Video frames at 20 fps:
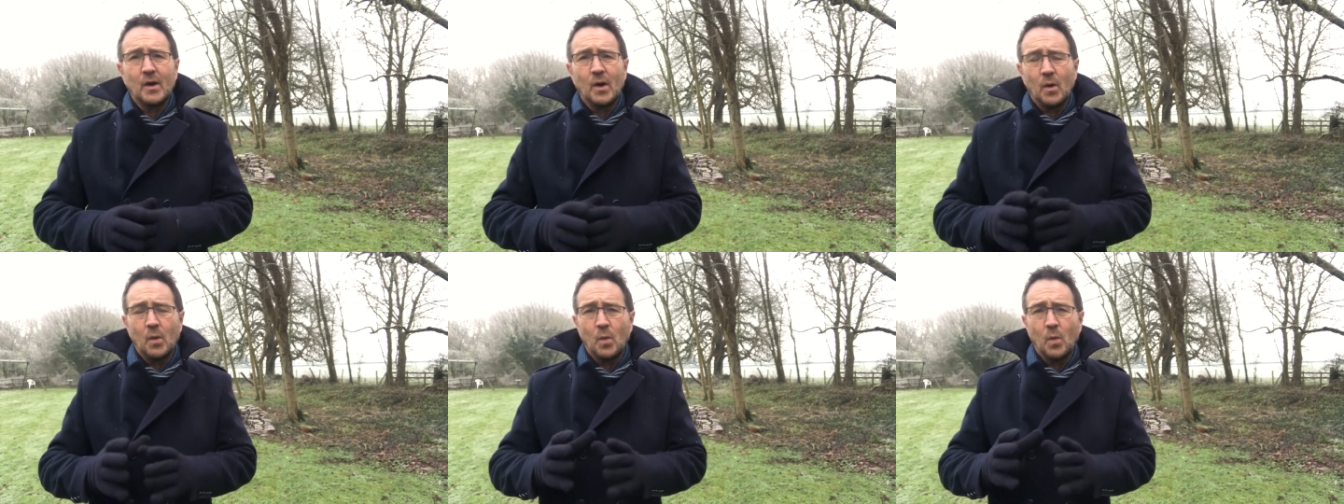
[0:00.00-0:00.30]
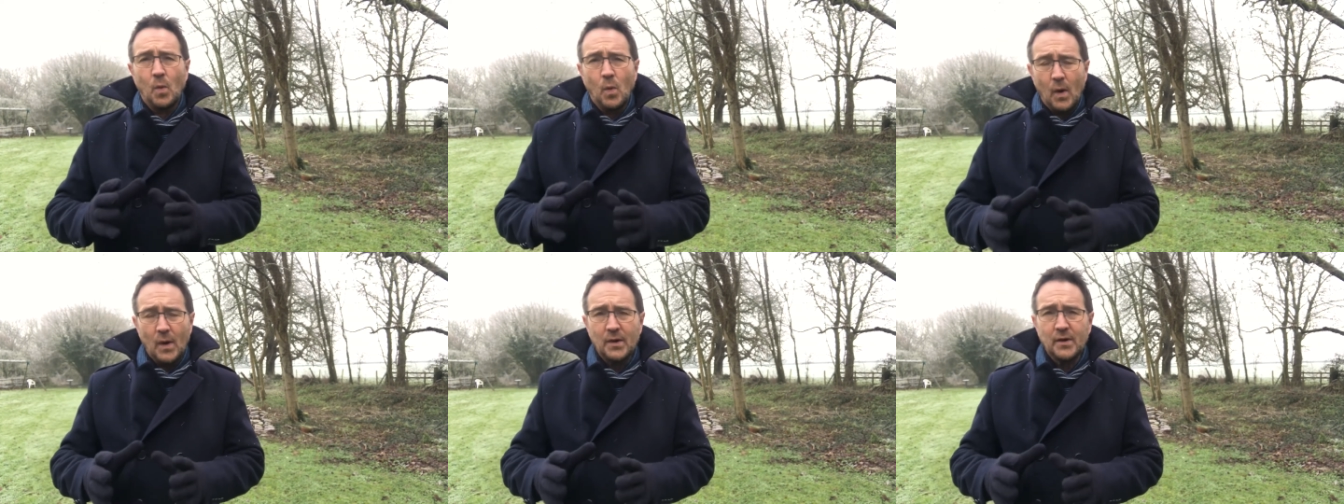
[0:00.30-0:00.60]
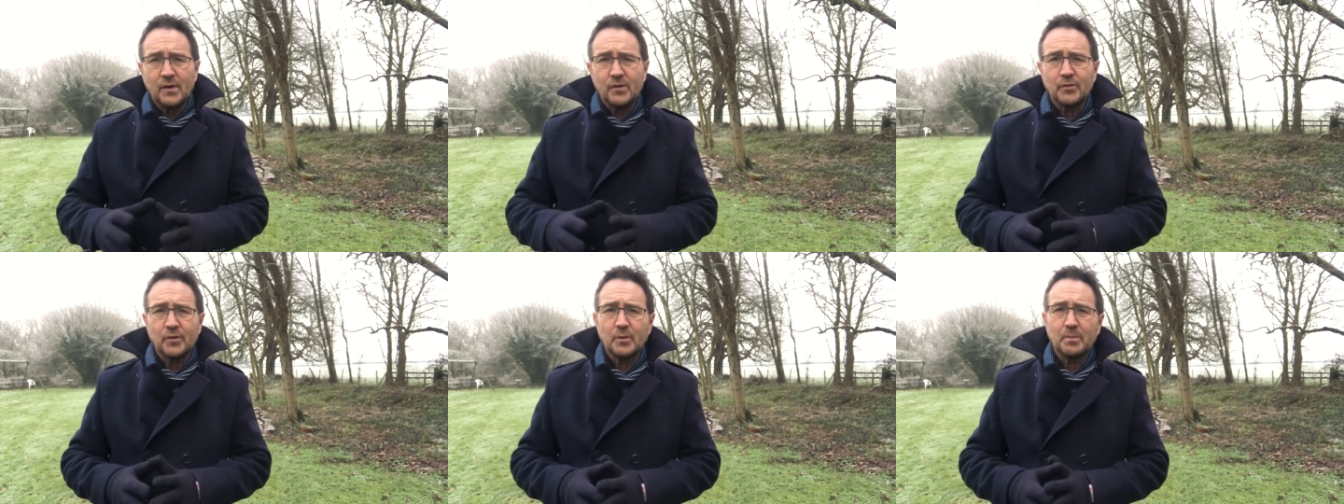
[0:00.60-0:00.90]

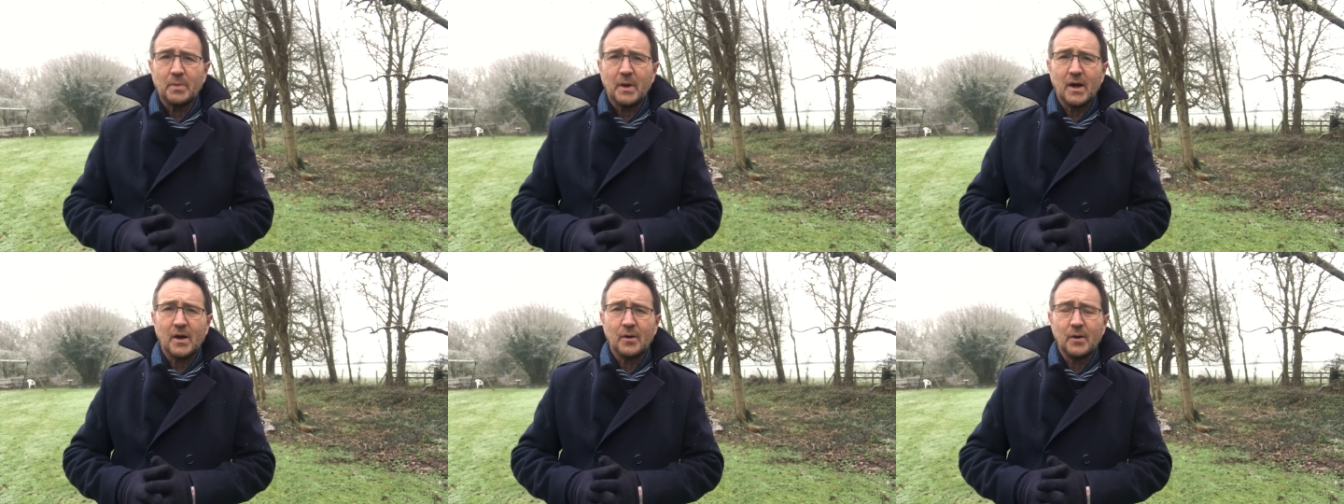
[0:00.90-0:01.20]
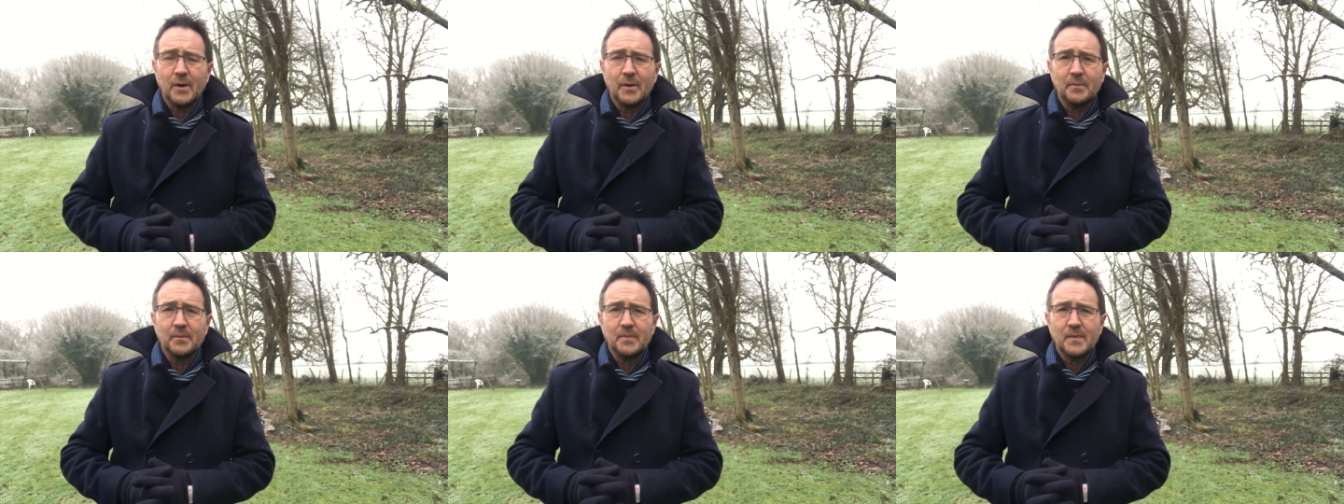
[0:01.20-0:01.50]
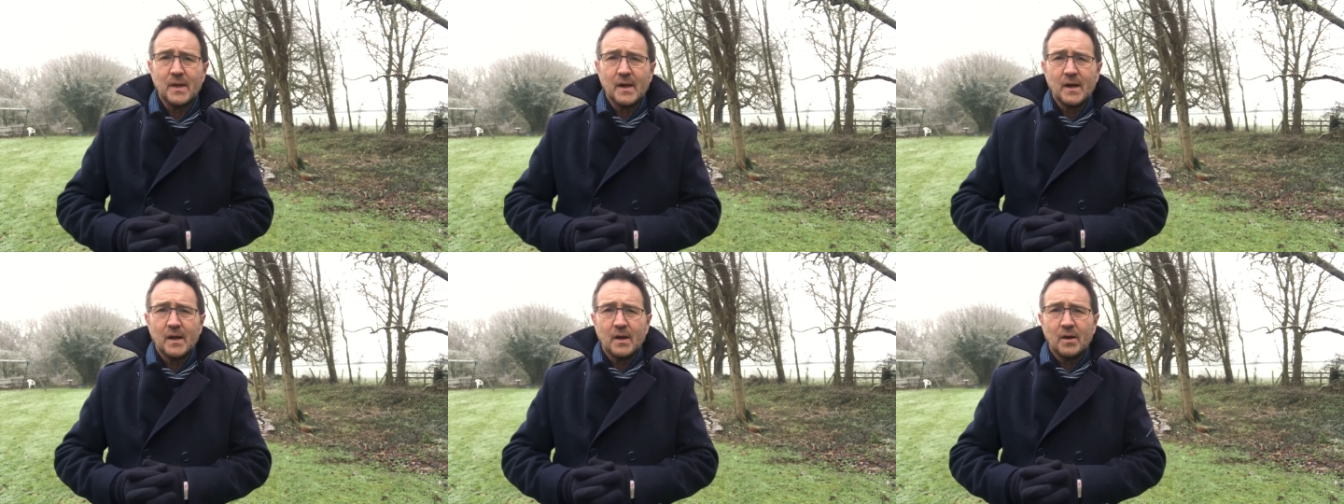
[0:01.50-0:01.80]
wonderful poem
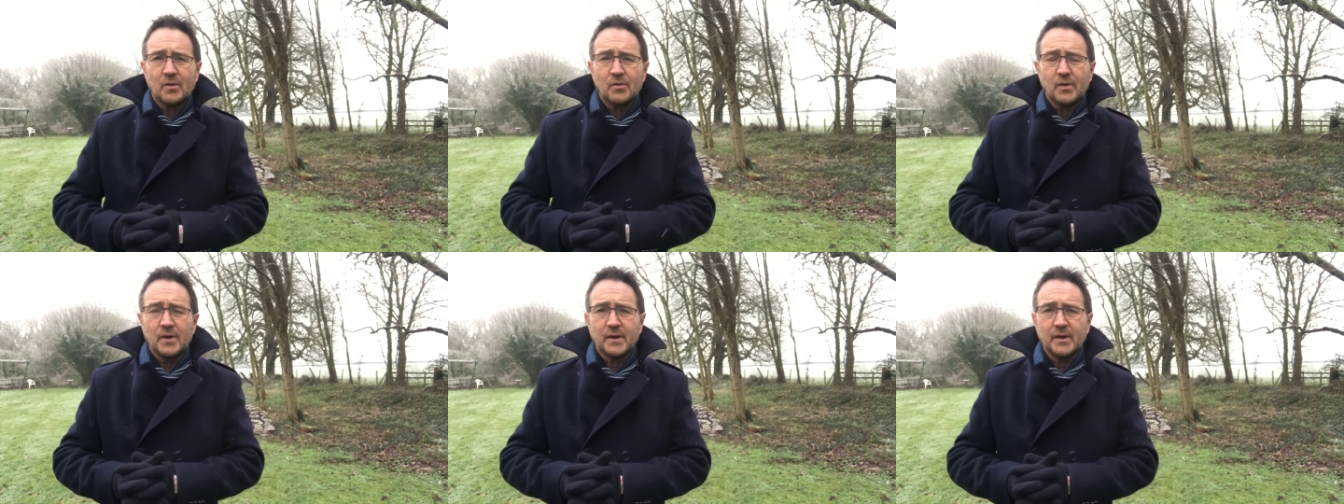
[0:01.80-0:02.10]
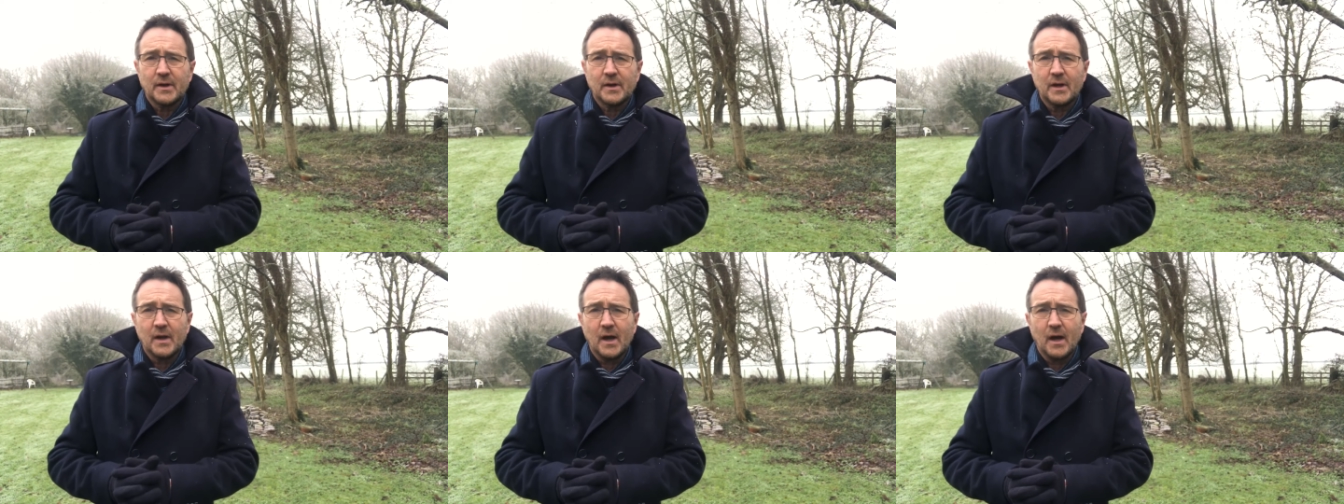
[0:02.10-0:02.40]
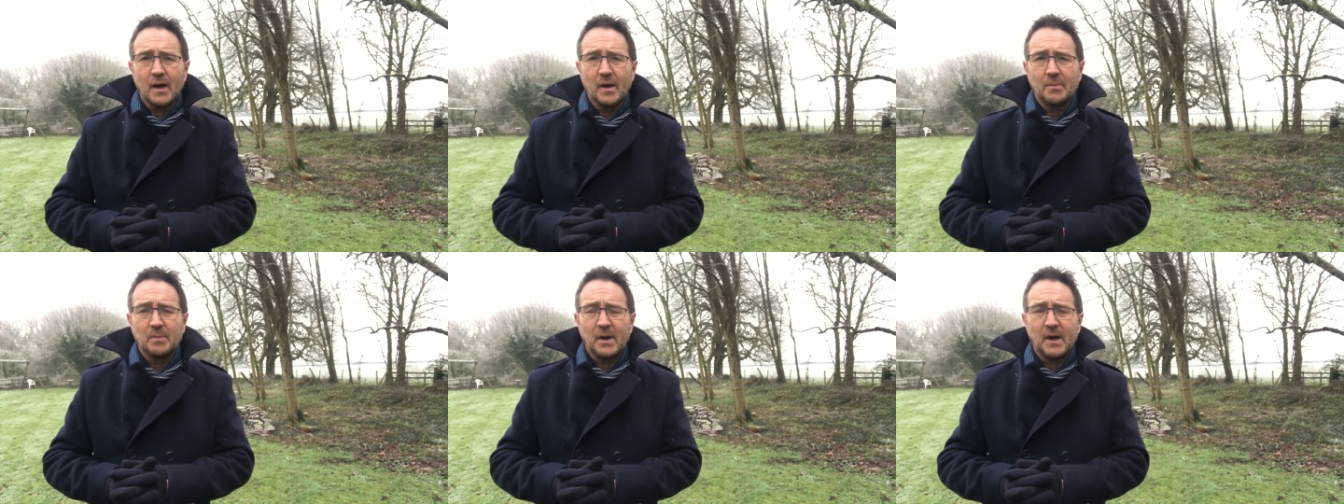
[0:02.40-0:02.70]
written
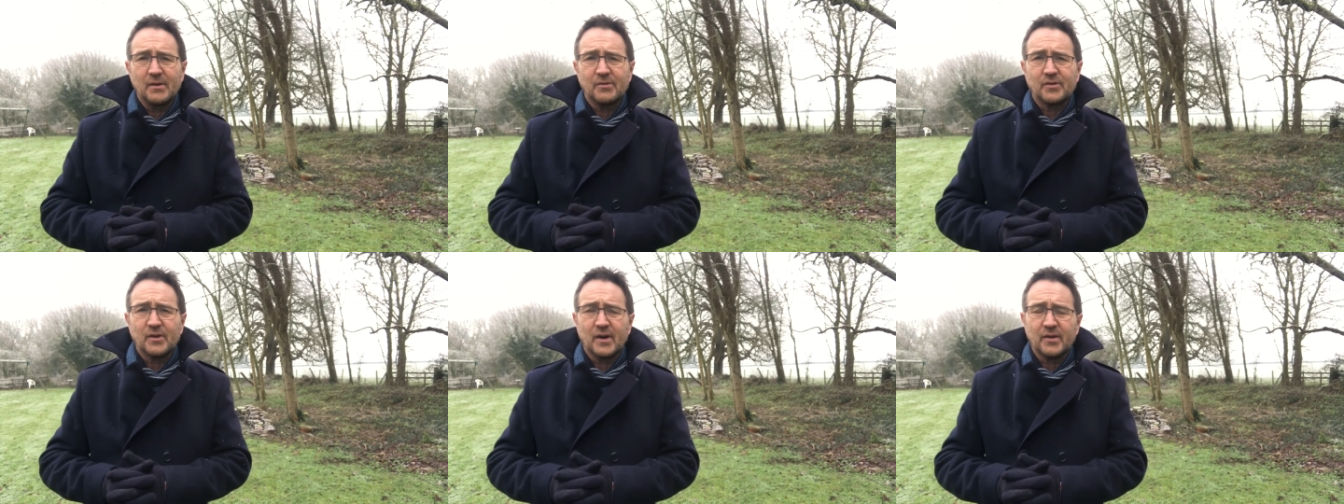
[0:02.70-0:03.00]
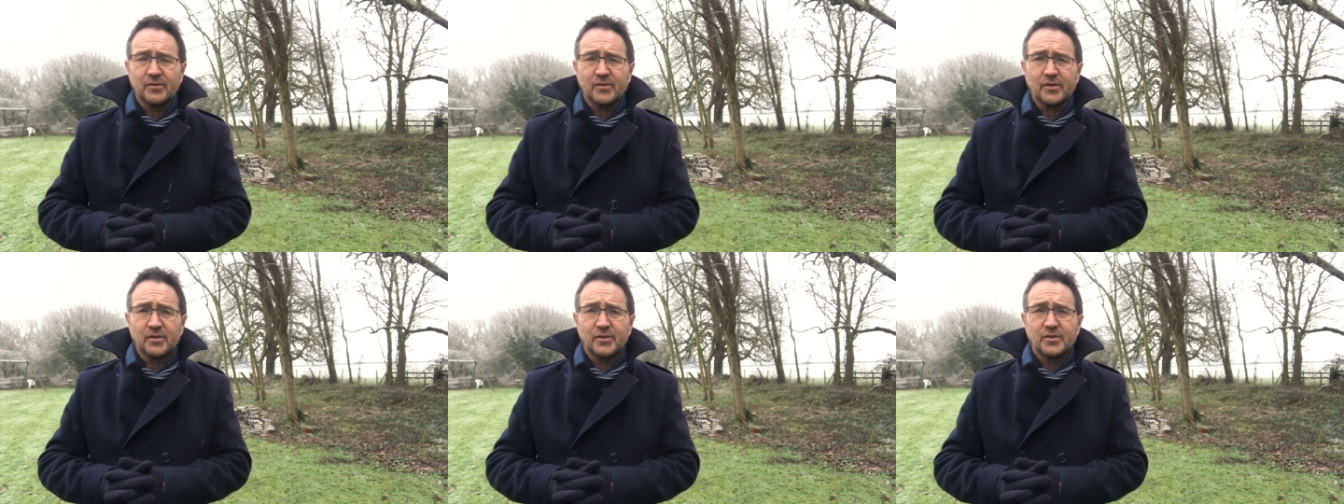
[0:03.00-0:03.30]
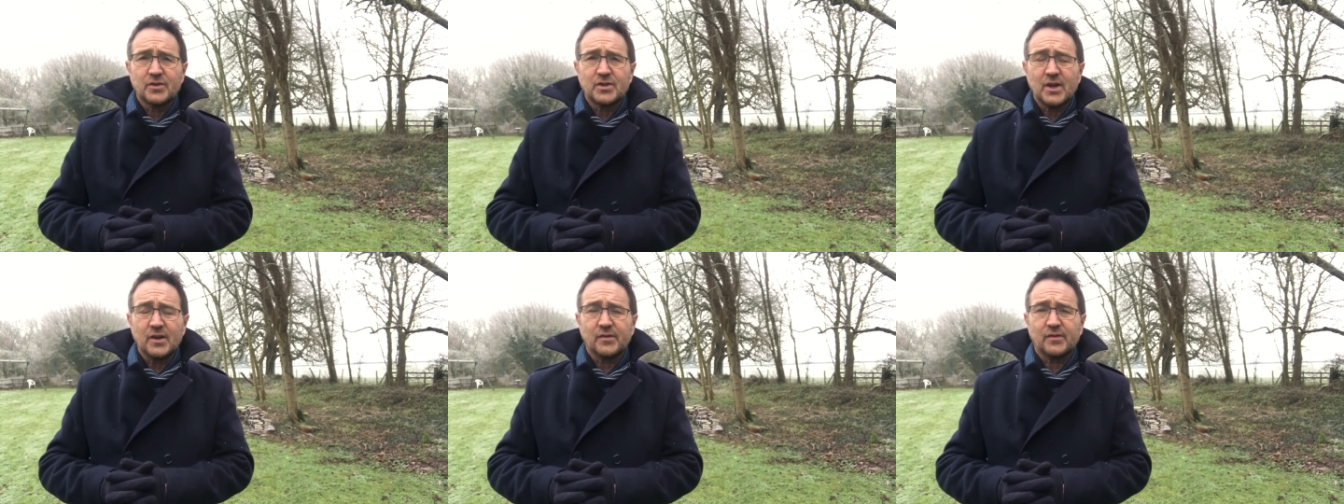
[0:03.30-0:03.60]
uh, by Frances
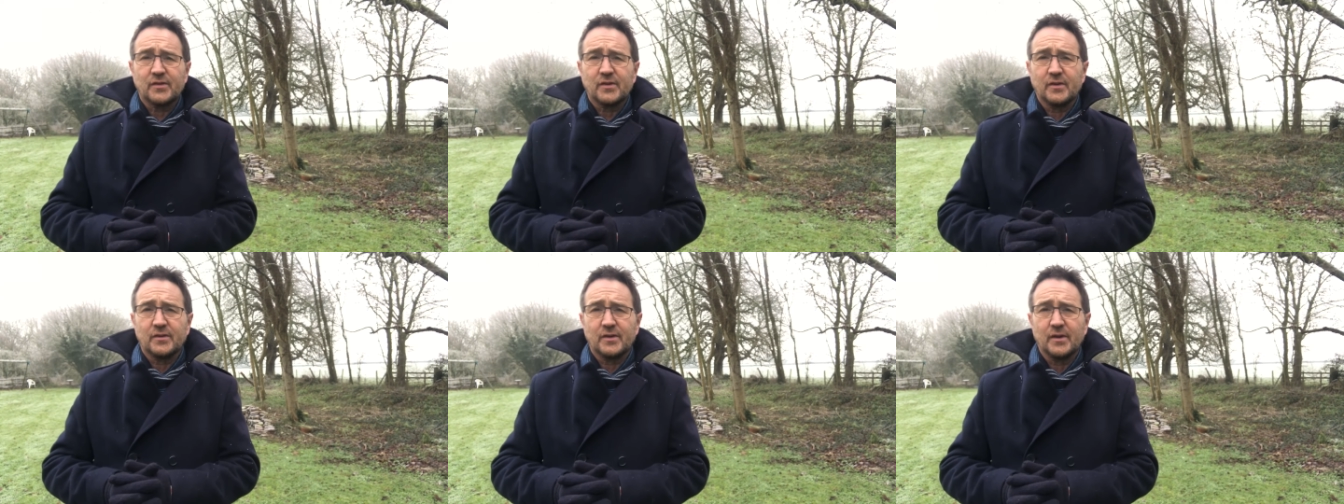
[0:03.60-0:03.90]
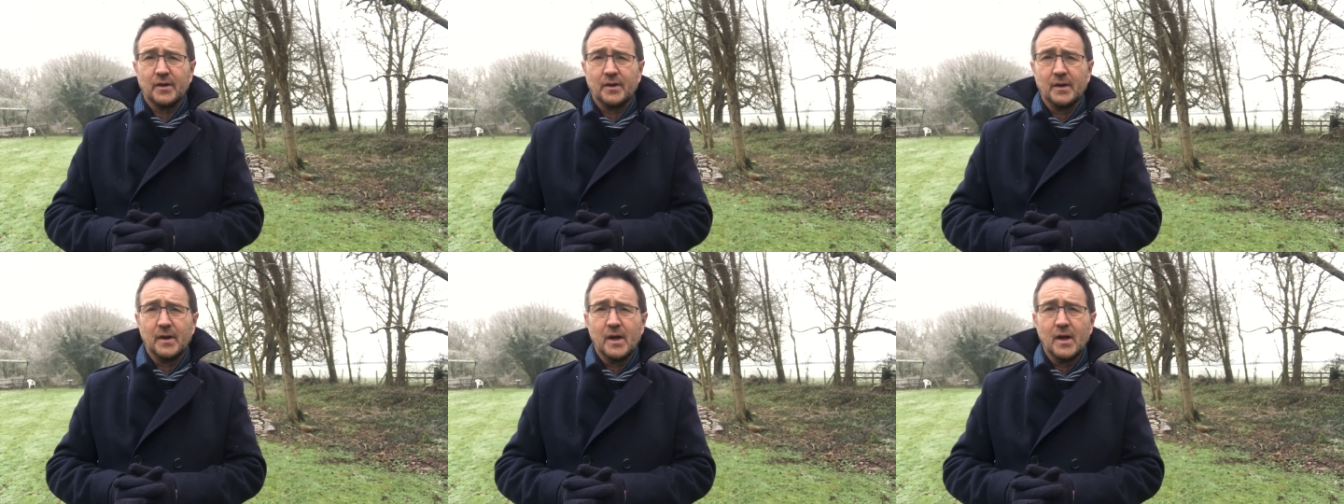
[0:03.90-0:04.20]
Chesterton,